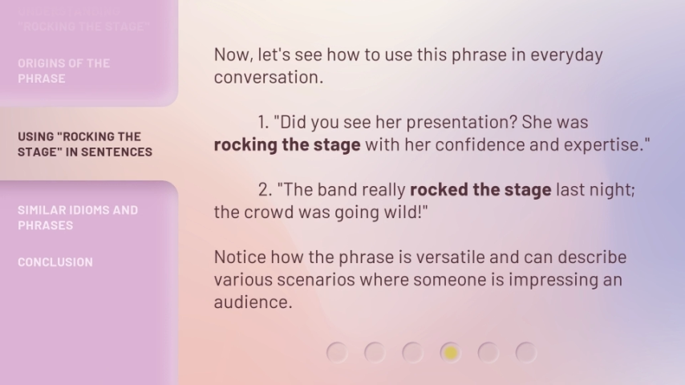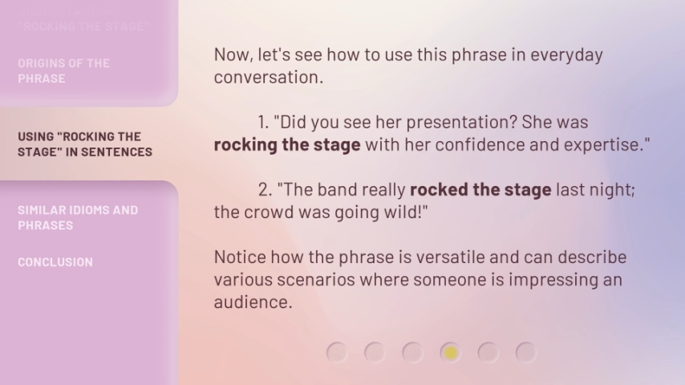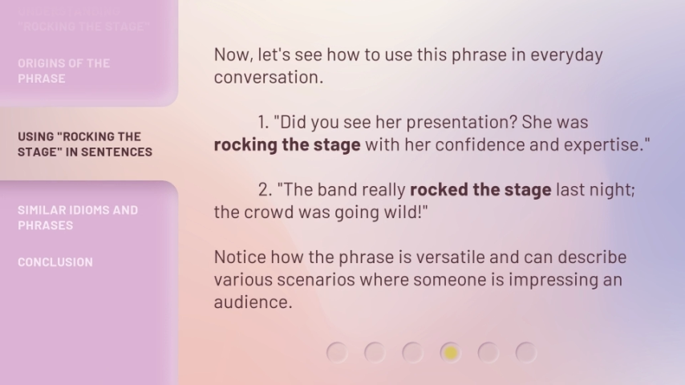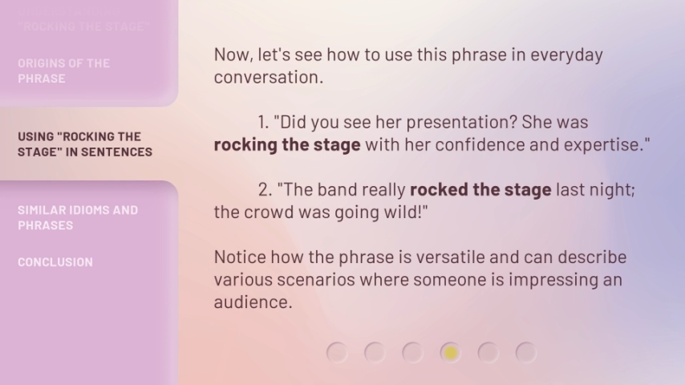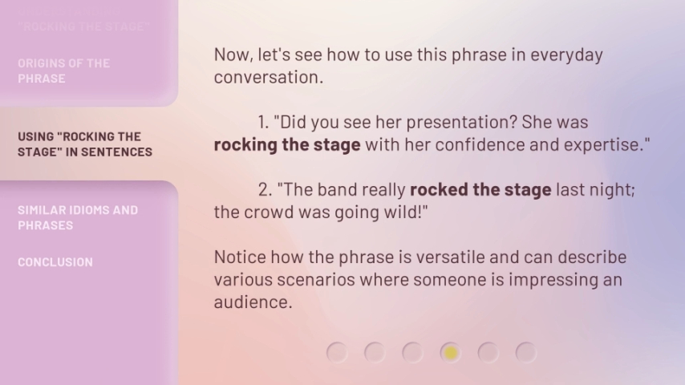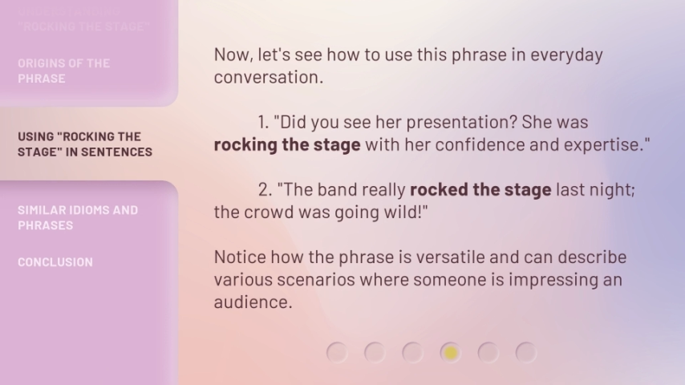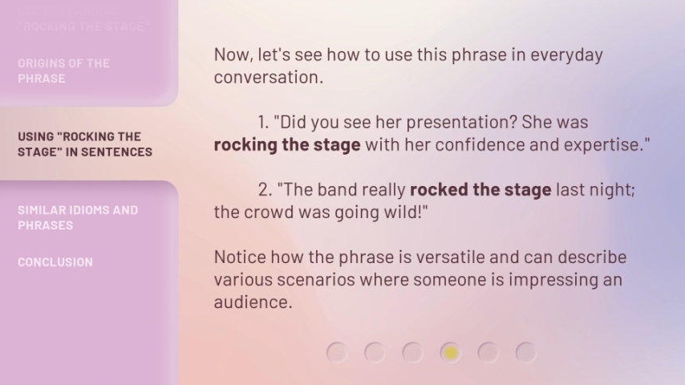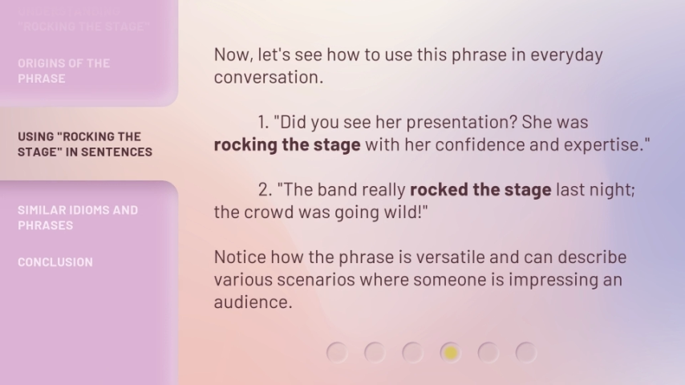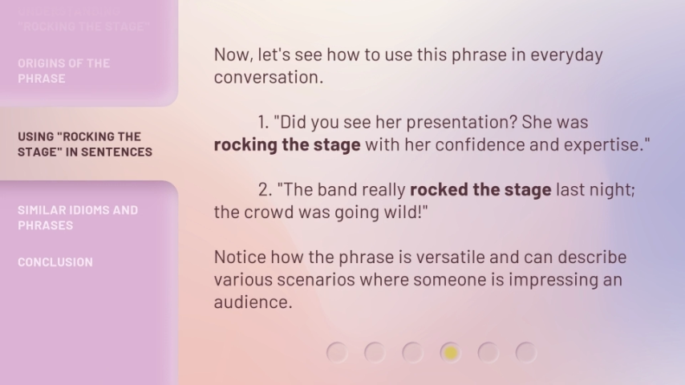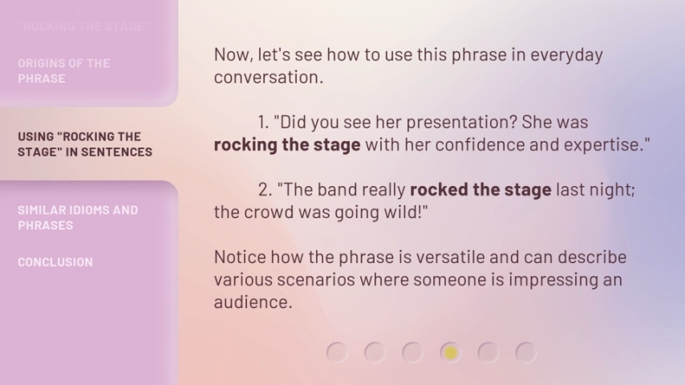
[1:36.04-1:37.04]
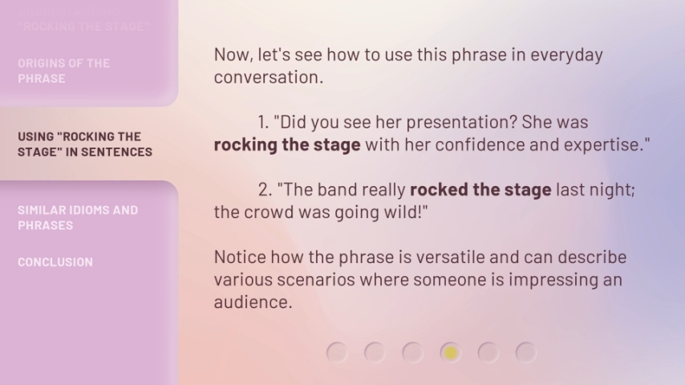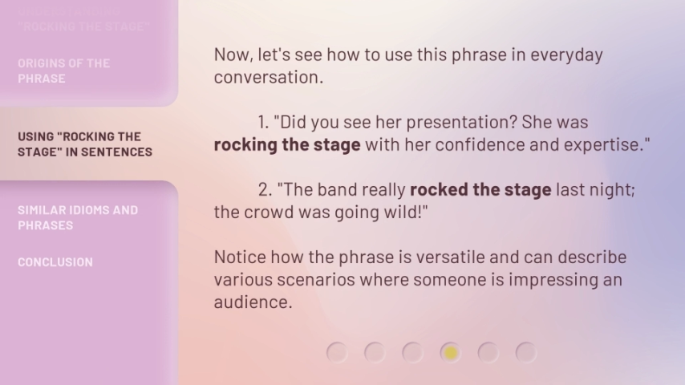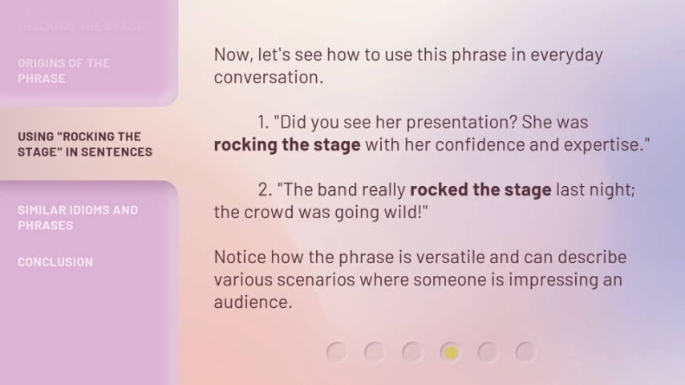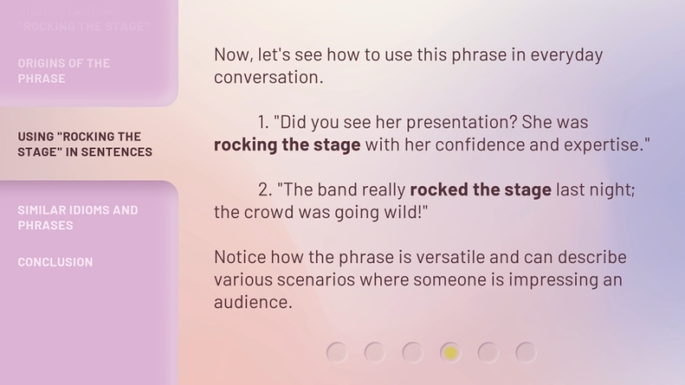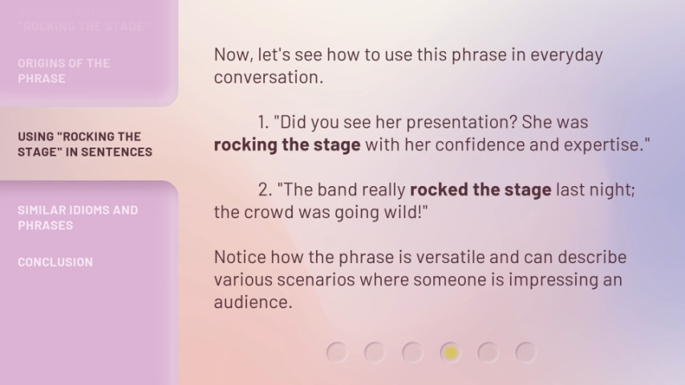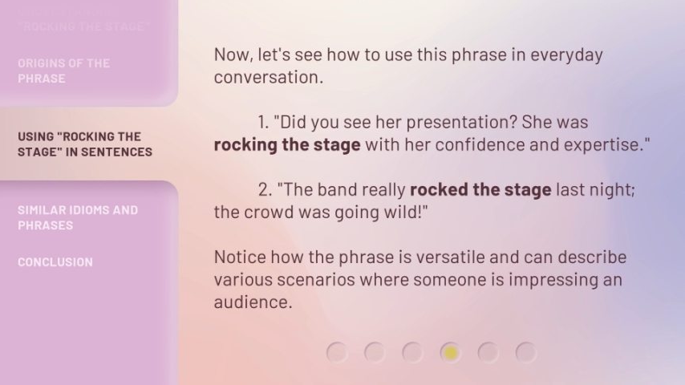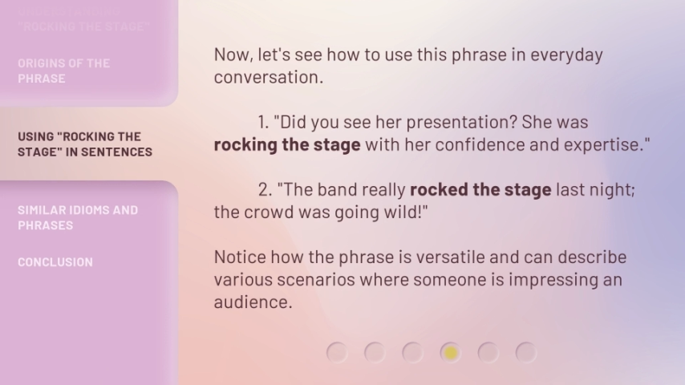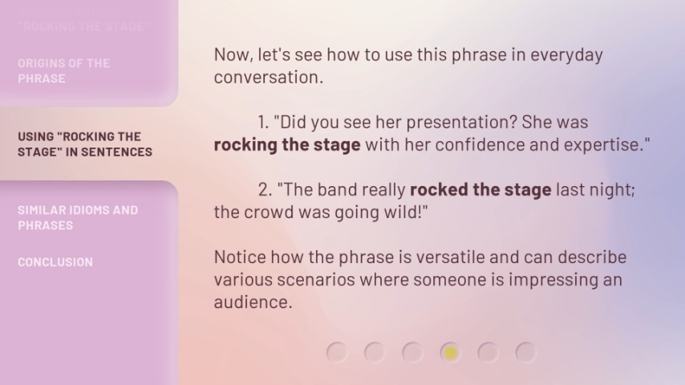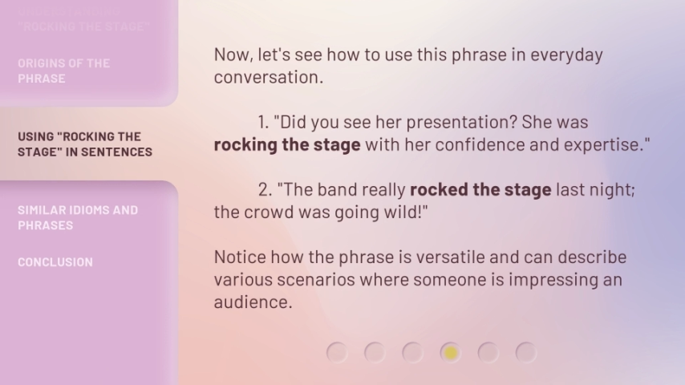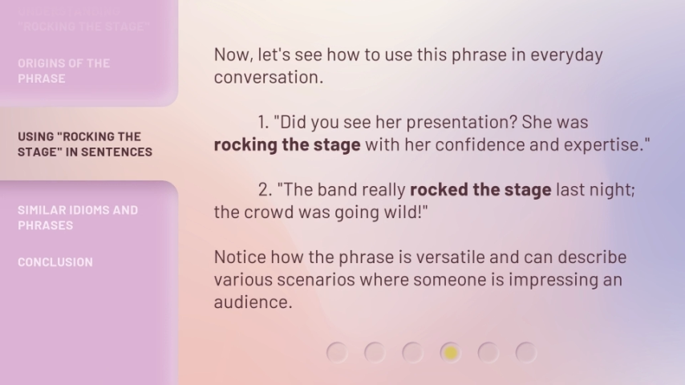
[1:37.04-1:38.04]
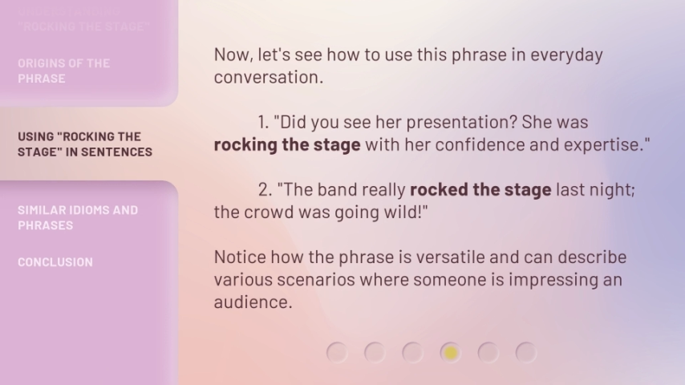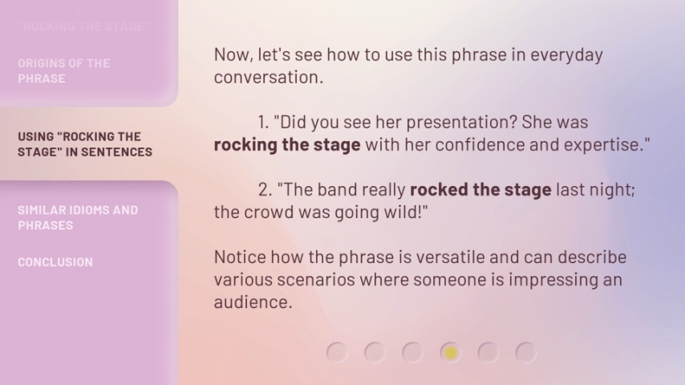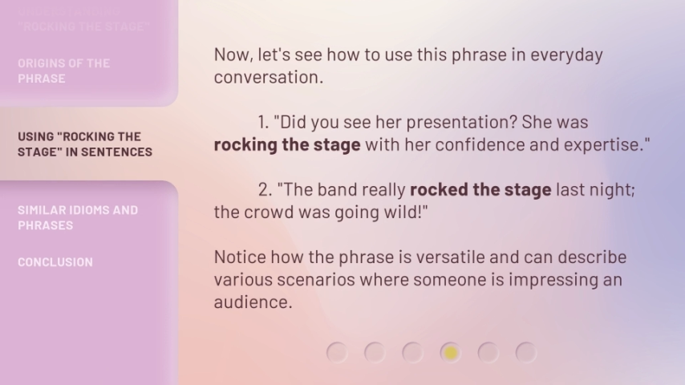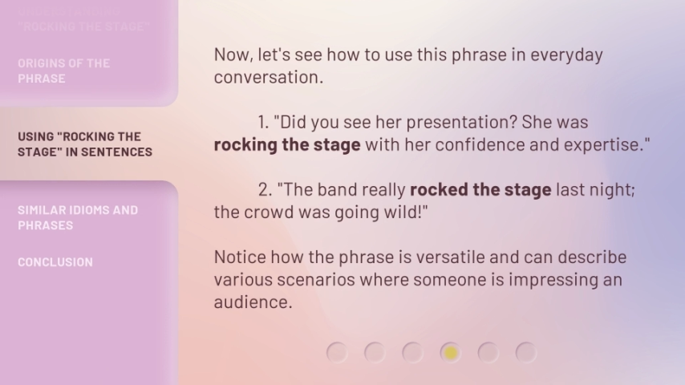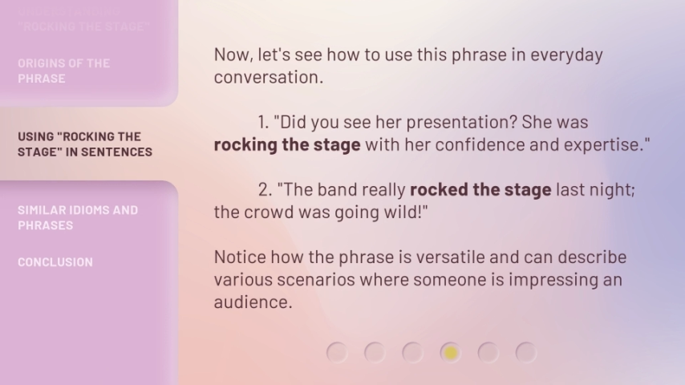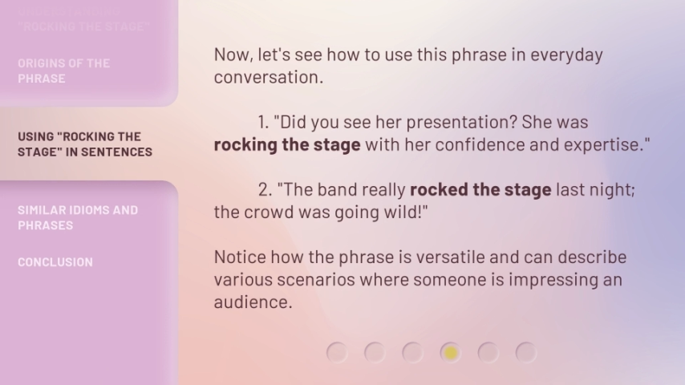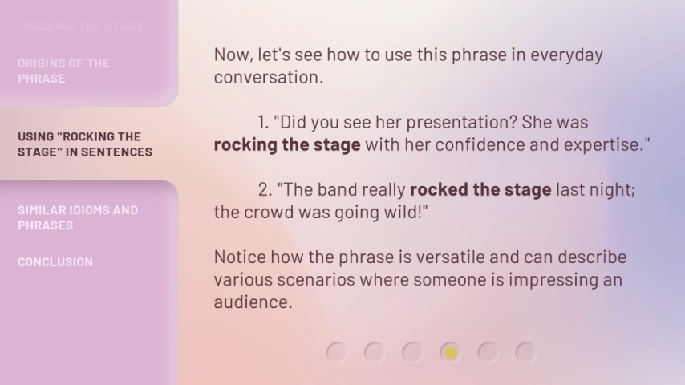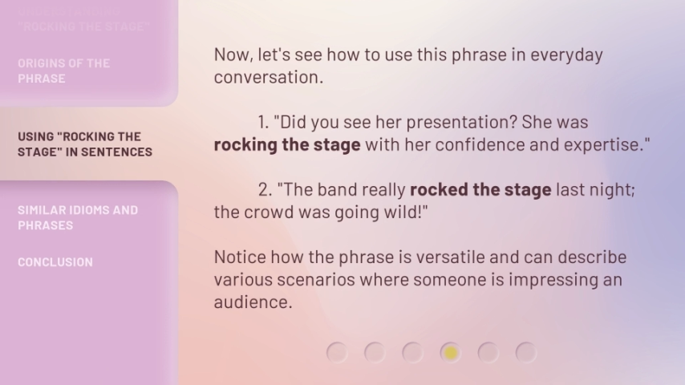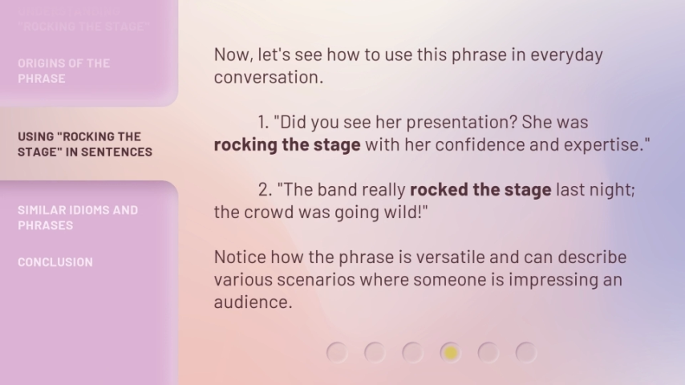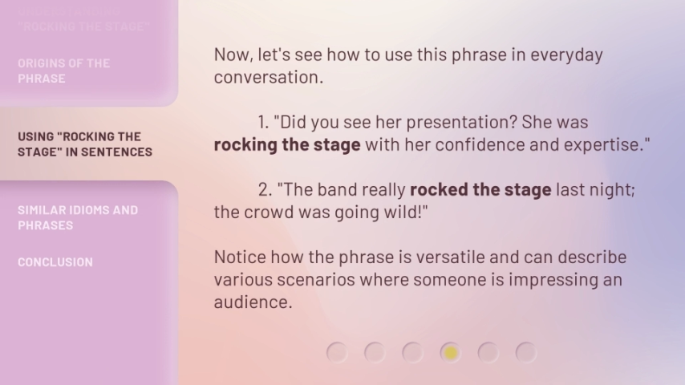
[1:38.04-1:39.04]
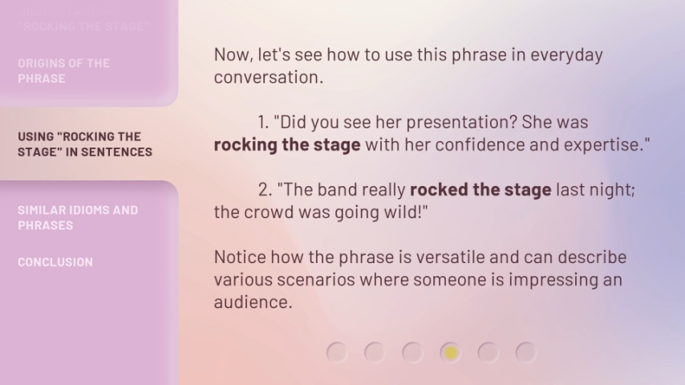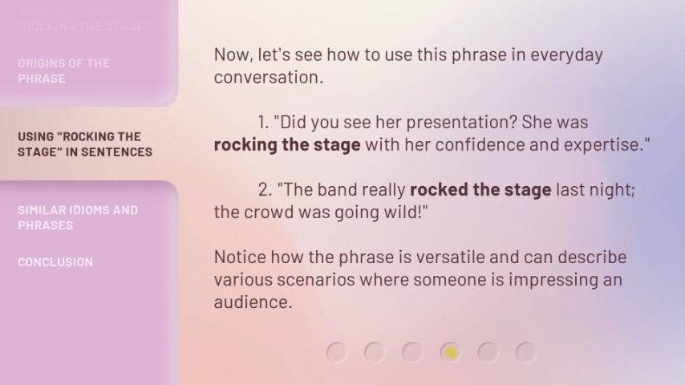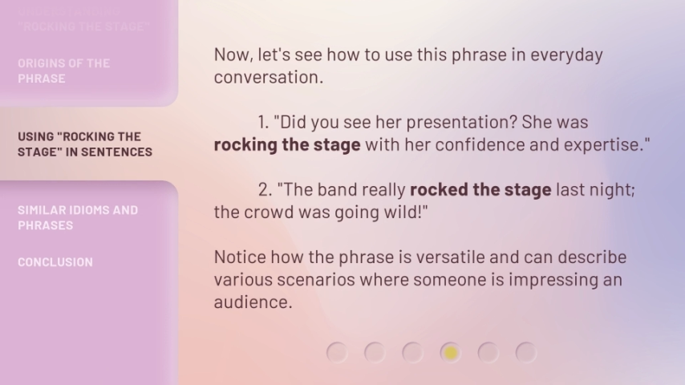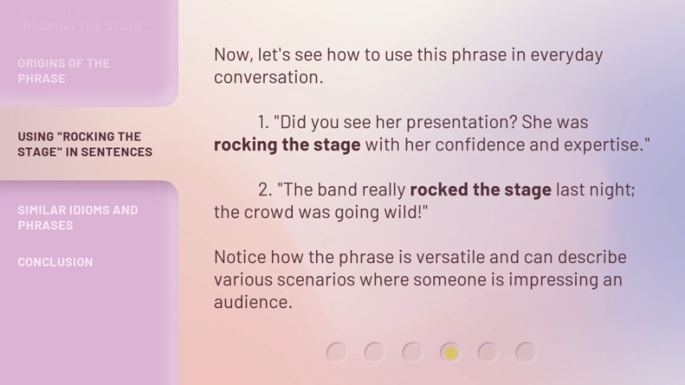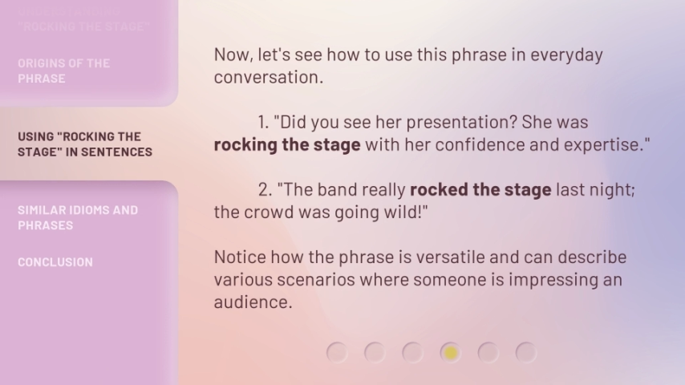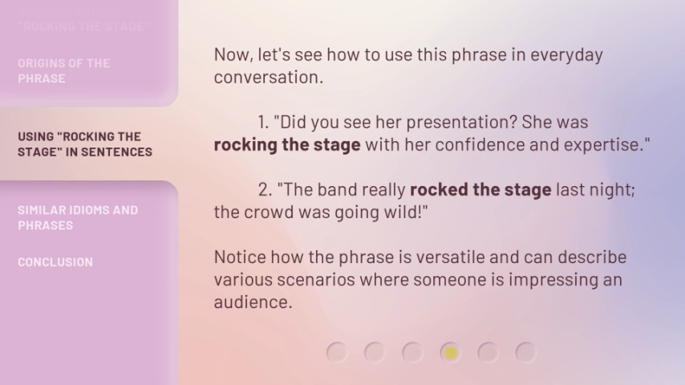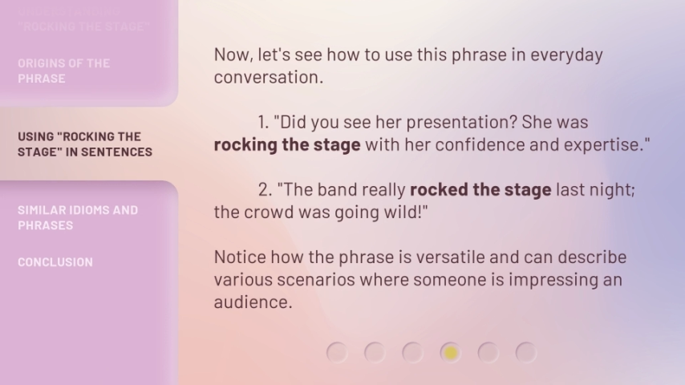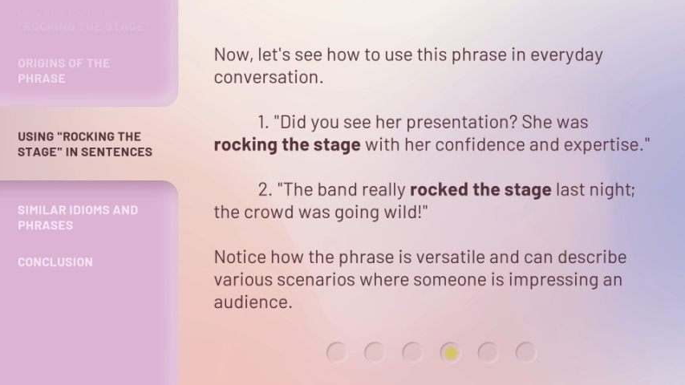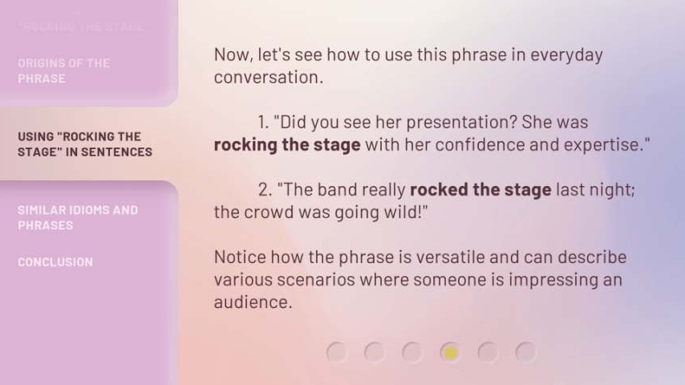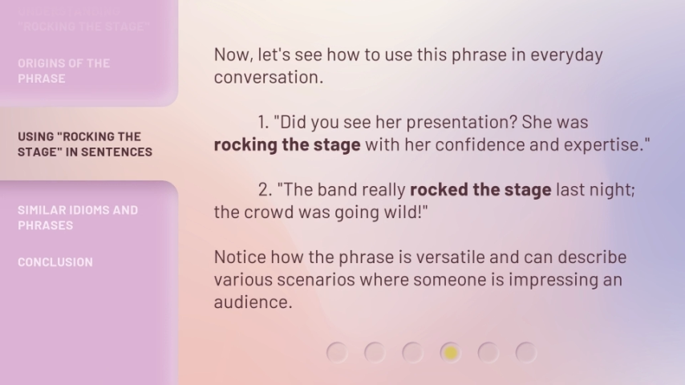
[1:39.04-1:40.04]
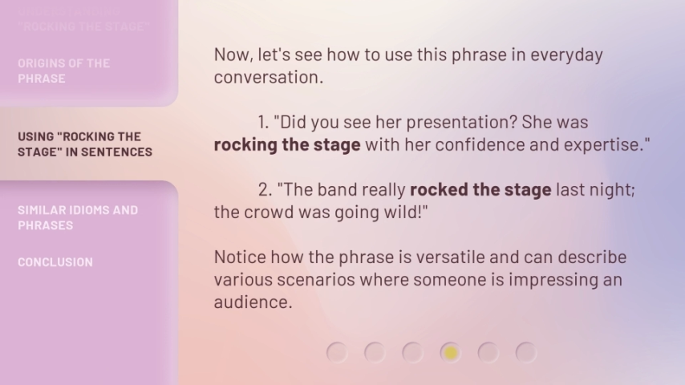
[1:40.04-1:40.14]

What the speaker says: Nobody's mouth can be seen.